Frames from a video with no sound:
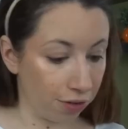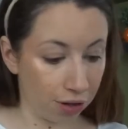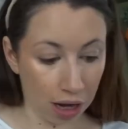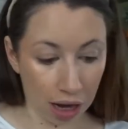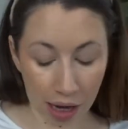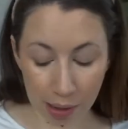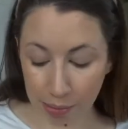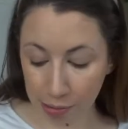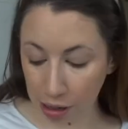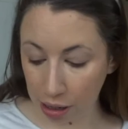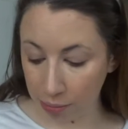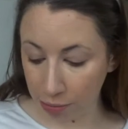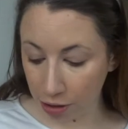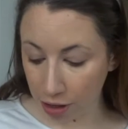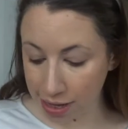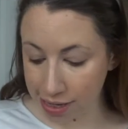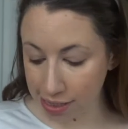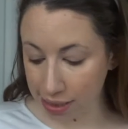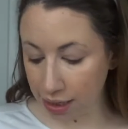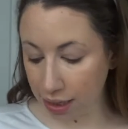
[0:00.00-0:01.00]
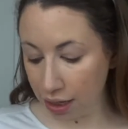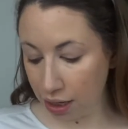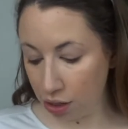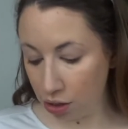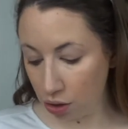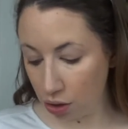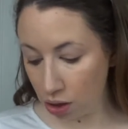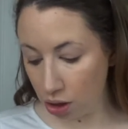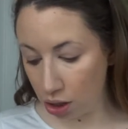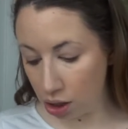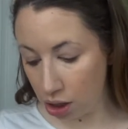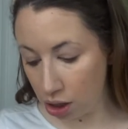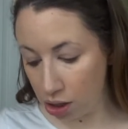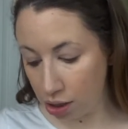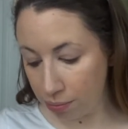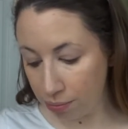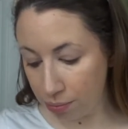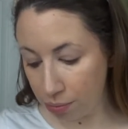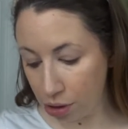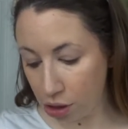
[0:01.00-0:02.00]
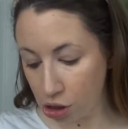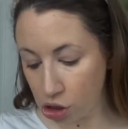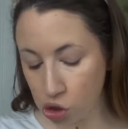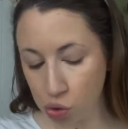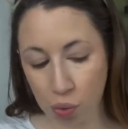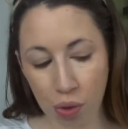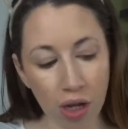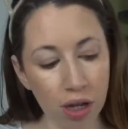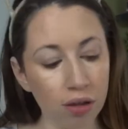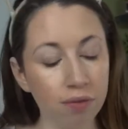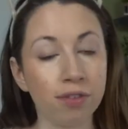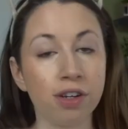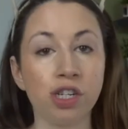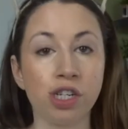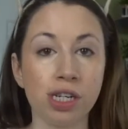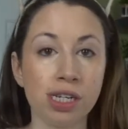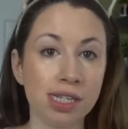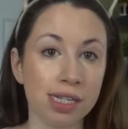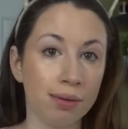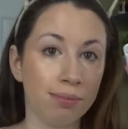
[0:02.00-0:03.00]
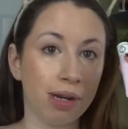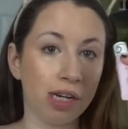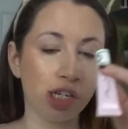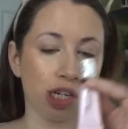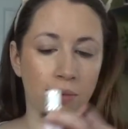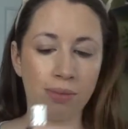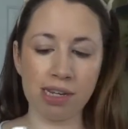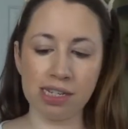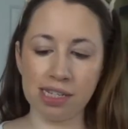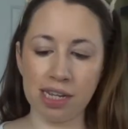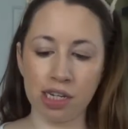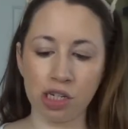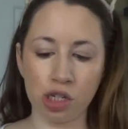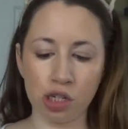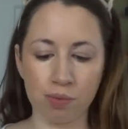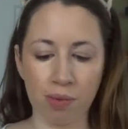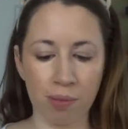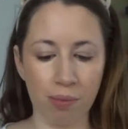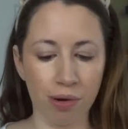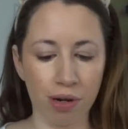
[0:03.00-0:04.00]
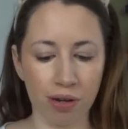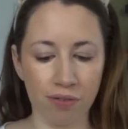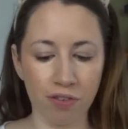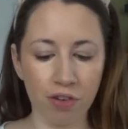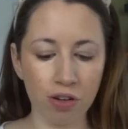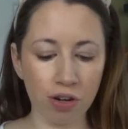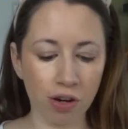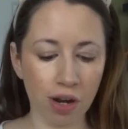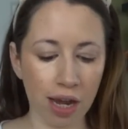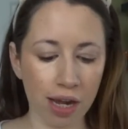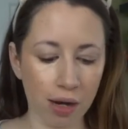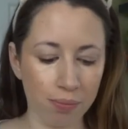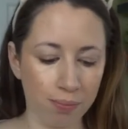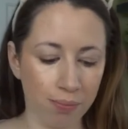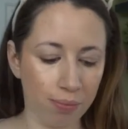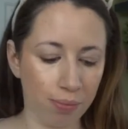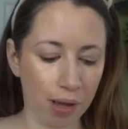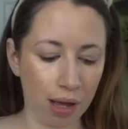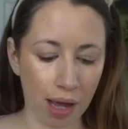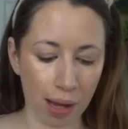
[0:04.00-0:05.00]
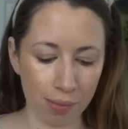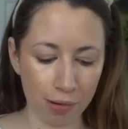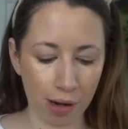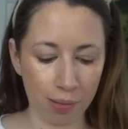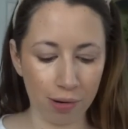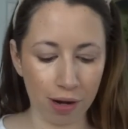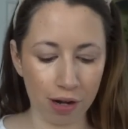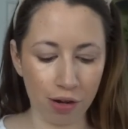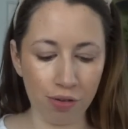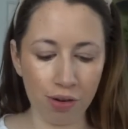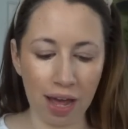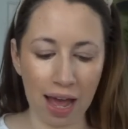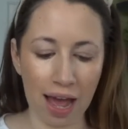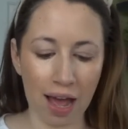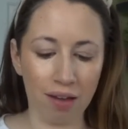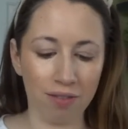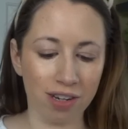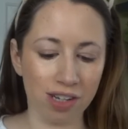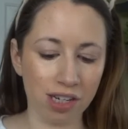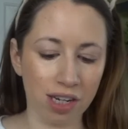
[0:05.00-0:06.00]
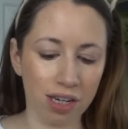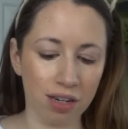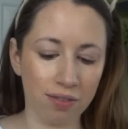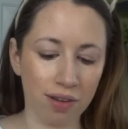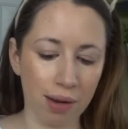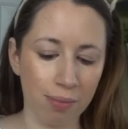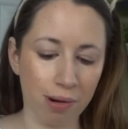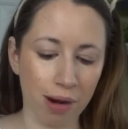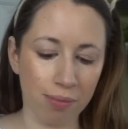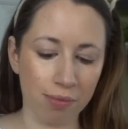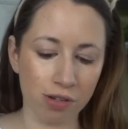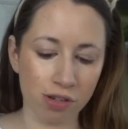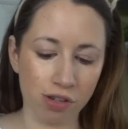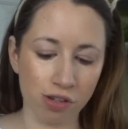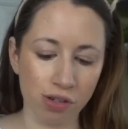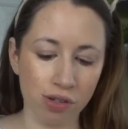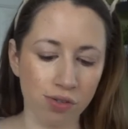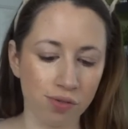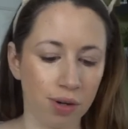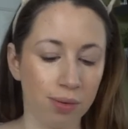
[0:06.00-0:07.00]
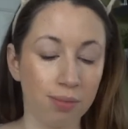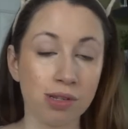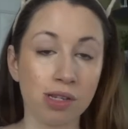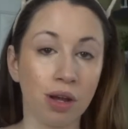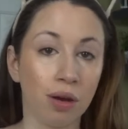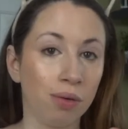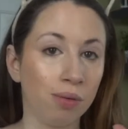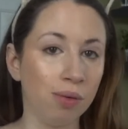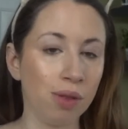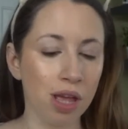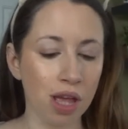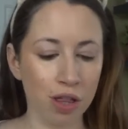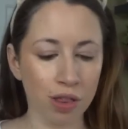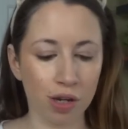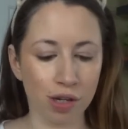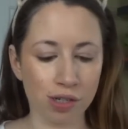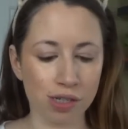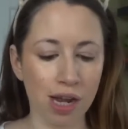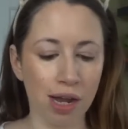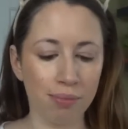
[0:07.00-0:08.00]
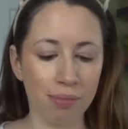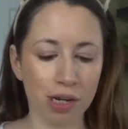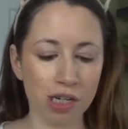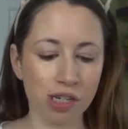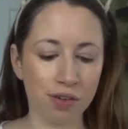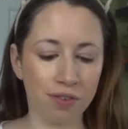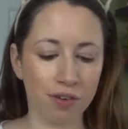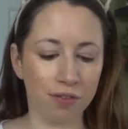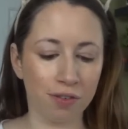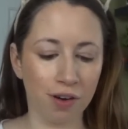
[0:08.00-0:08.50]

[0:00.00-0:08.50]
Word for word: an eye primer, I did land on number 12, which is in my Shop My Stash. It's my Pretty Vulgar eye, eye primer. I don't have a ton of eye primers to choose from, so there's not much of a